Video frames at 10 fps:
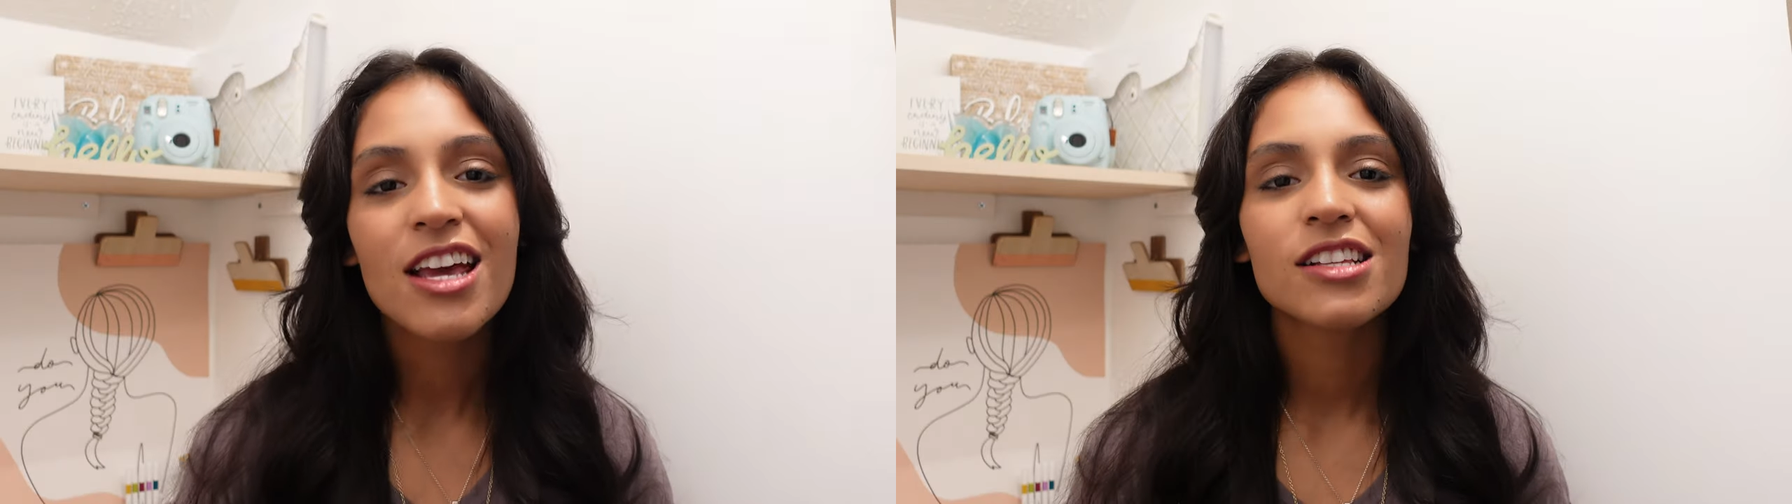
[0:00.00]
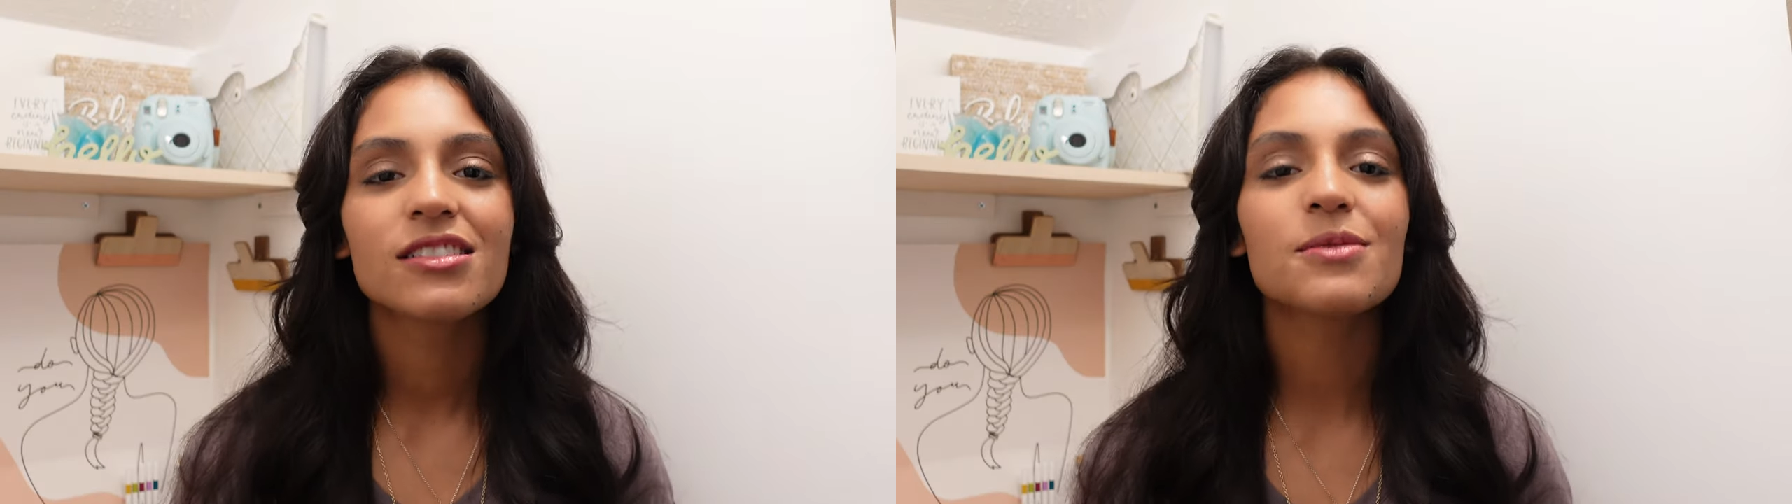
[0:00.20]

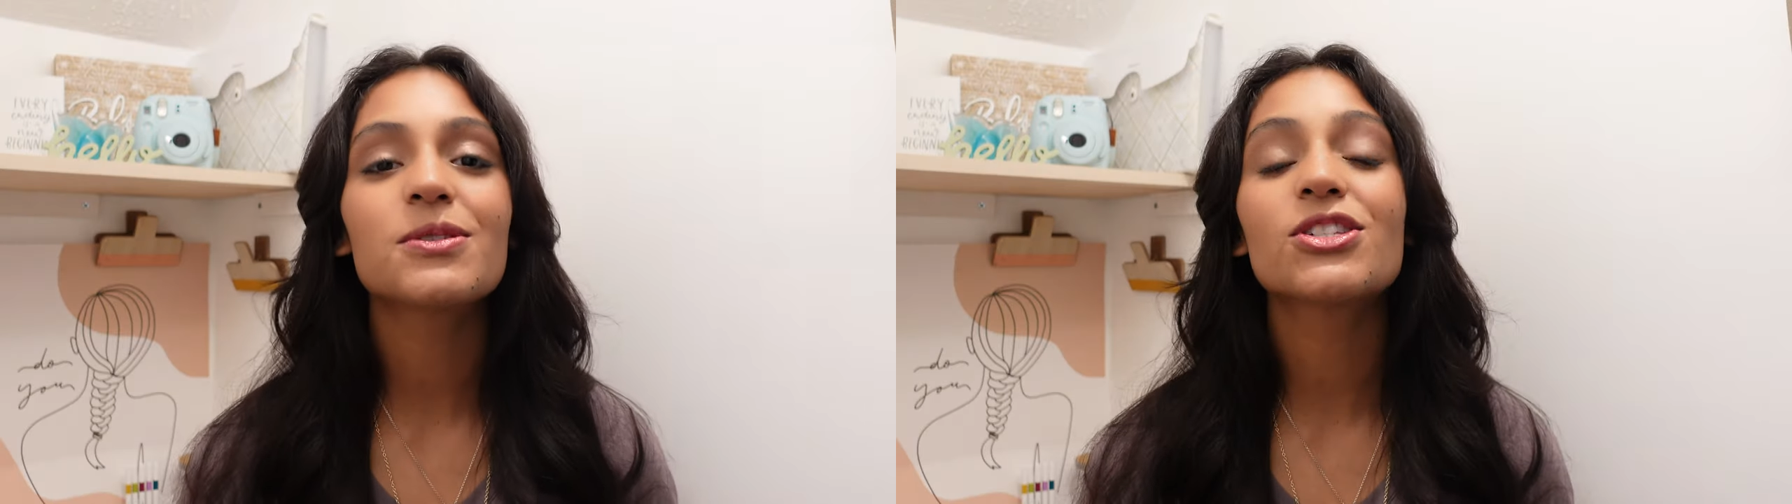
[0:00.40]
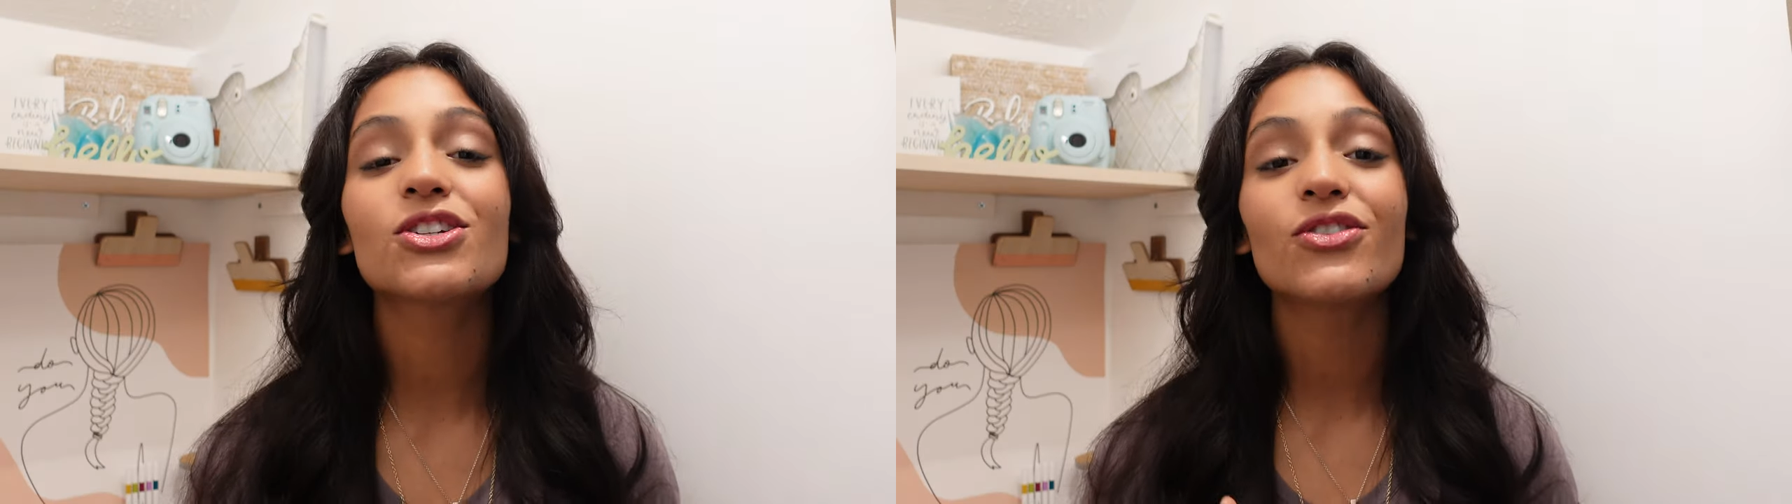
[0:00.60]

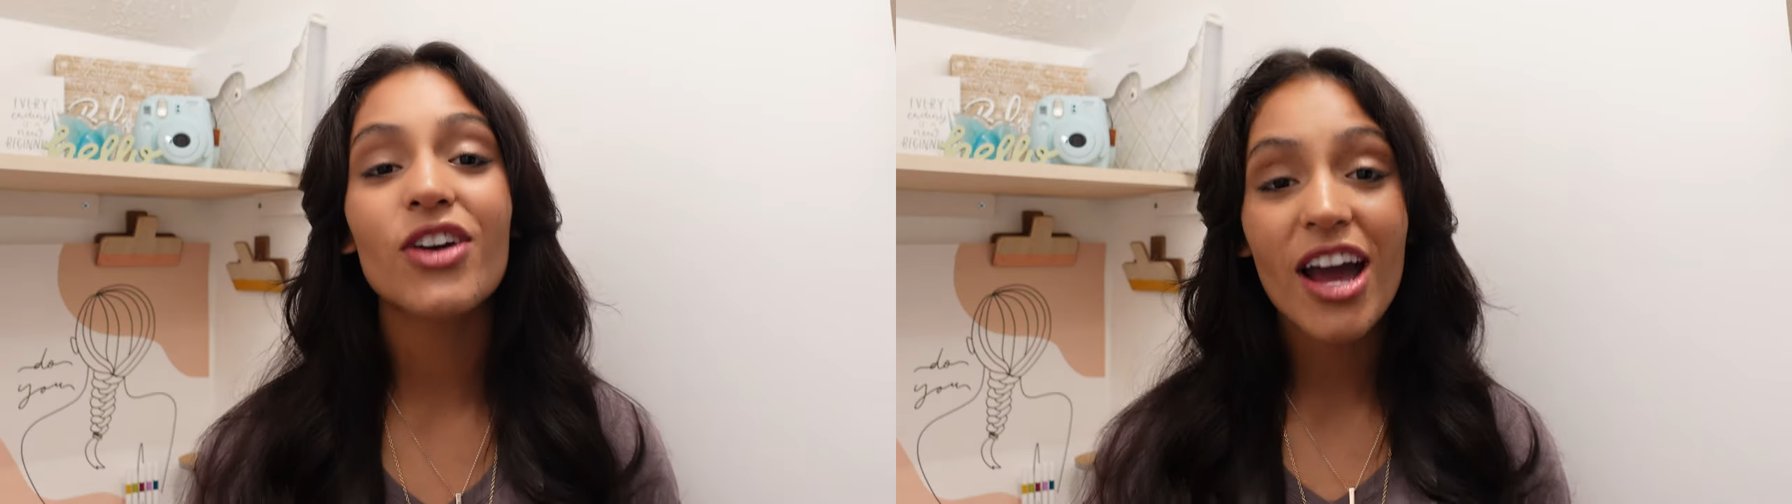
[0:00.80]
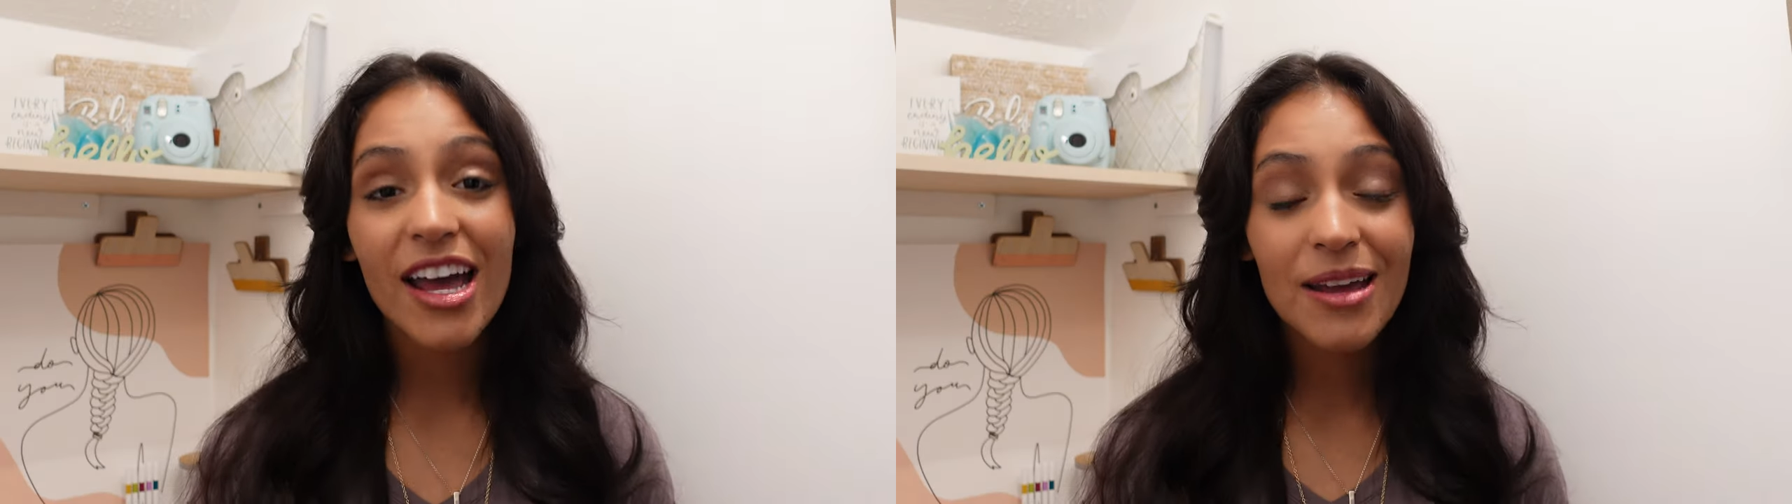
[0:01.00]

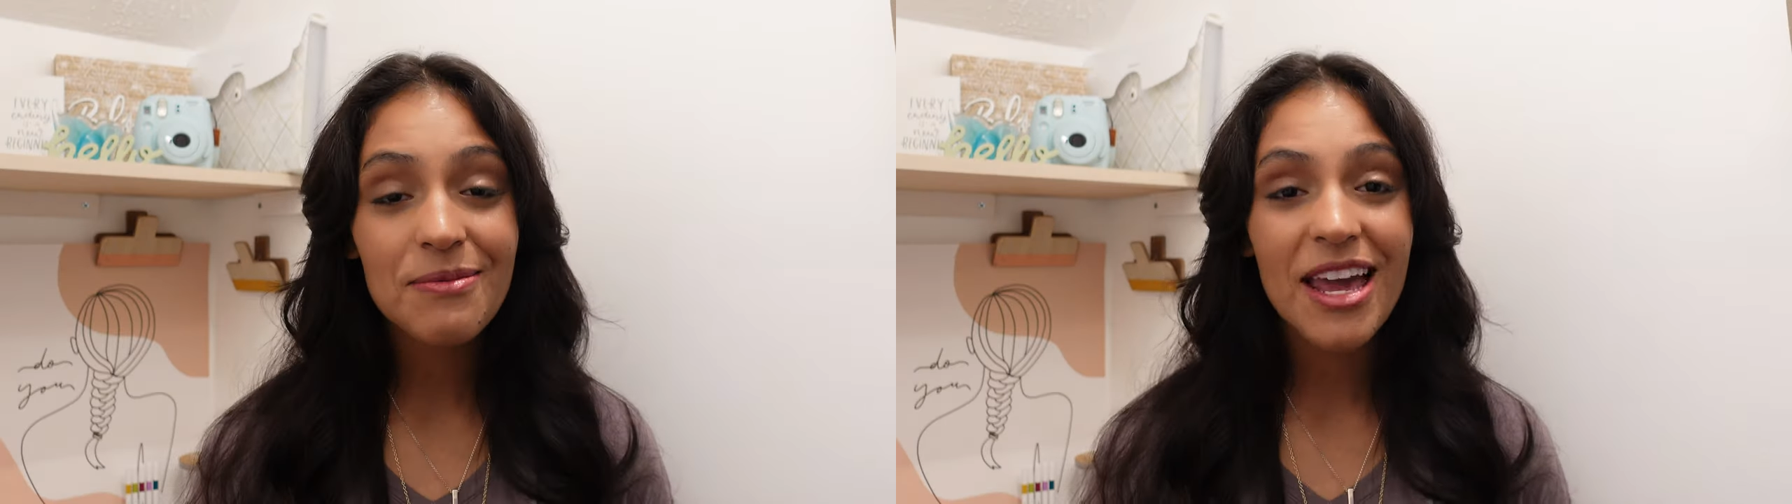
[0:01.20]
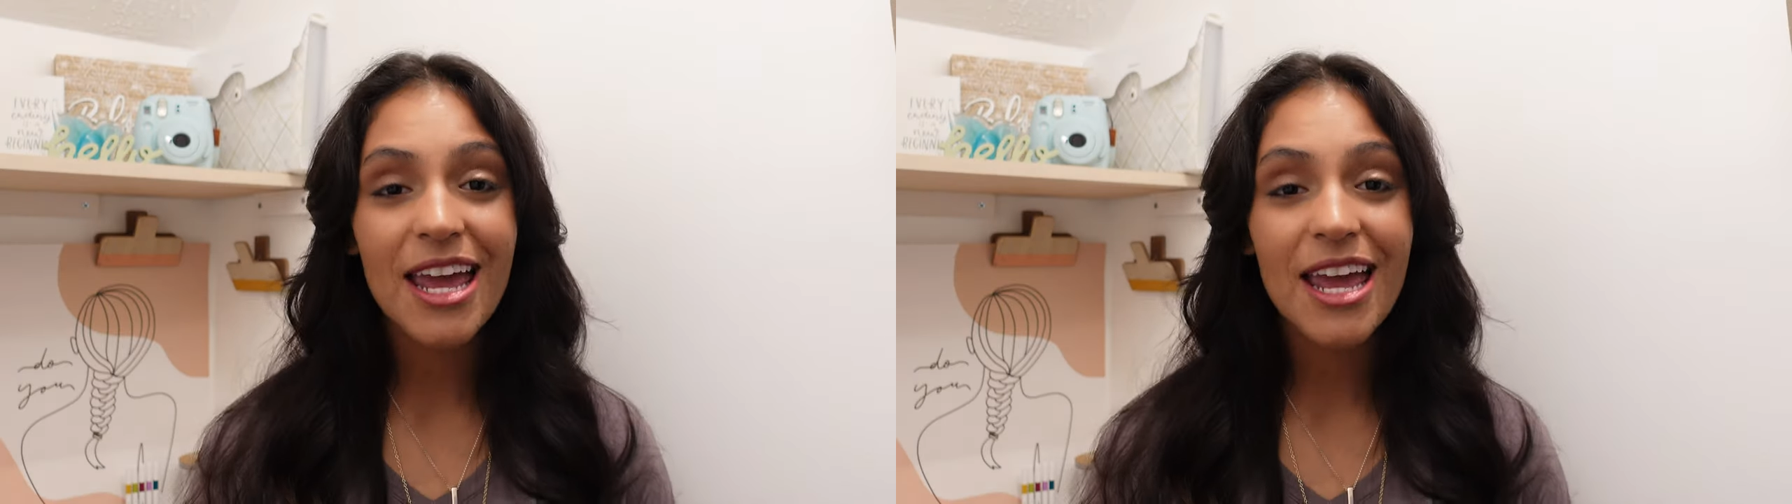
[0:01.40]
subscribe,